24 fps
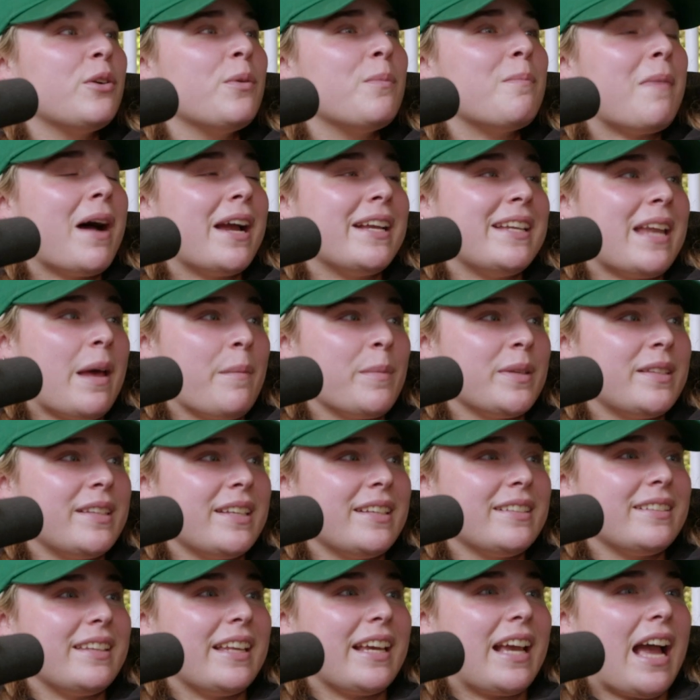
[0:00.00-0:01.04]
my
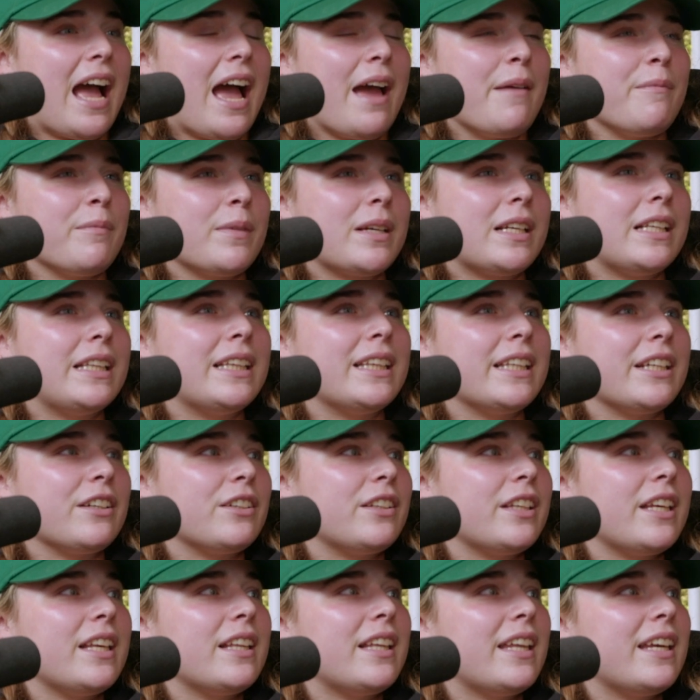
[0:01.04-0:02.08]
nemesis, like I'm
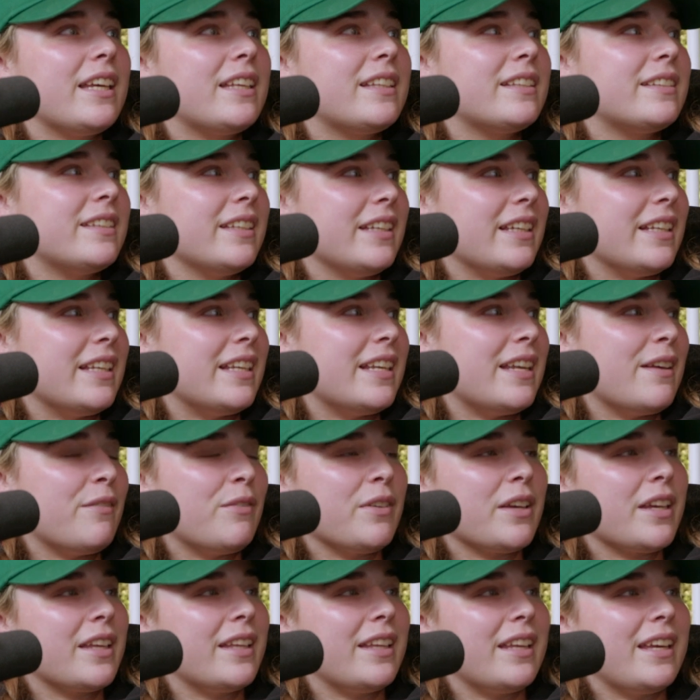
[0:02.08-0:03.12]
clearly like
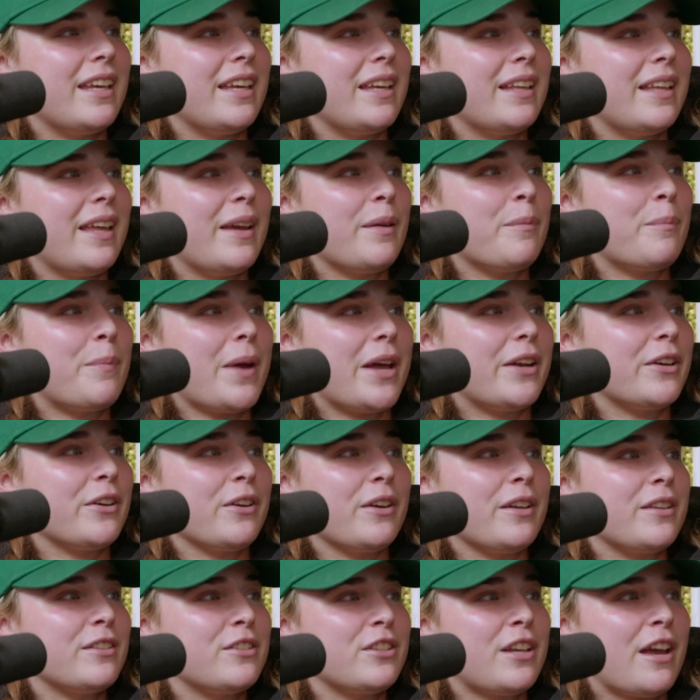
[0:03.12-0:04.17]
significantly like better
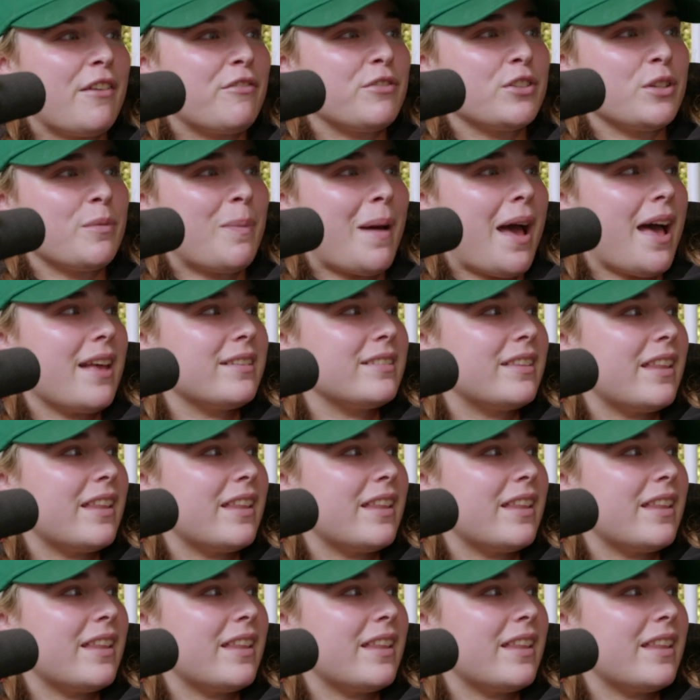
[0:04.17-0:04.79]
and have surpassed